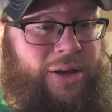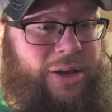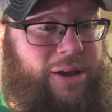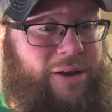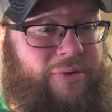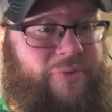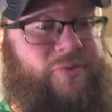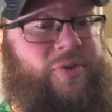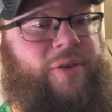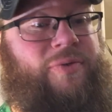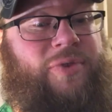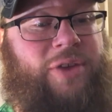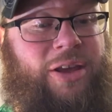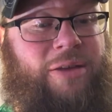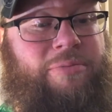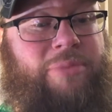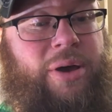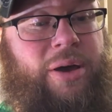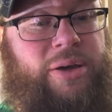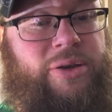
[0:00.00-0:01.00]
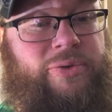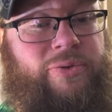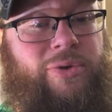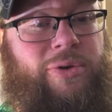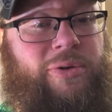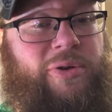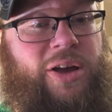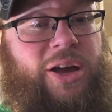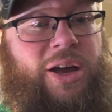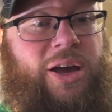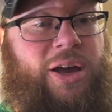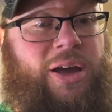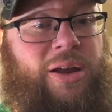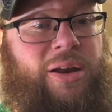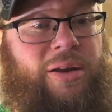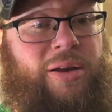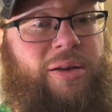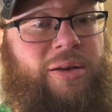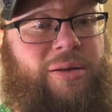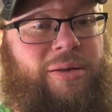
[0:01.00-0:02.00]
you know, fifteen bucks for uh,
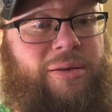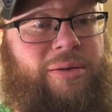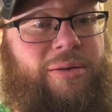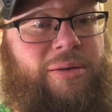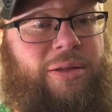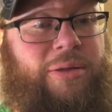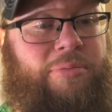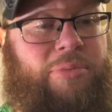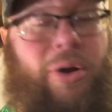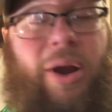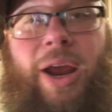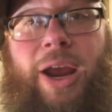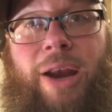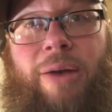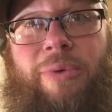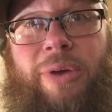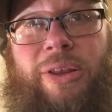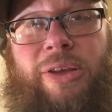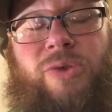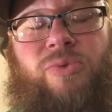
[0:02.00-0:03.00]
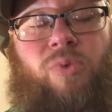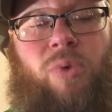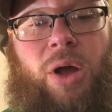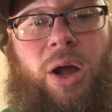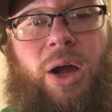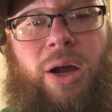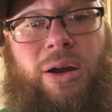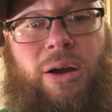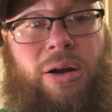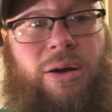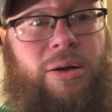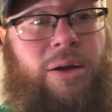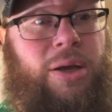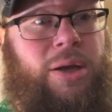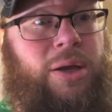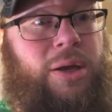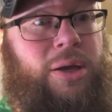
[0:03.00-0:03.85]
the brain with his walker.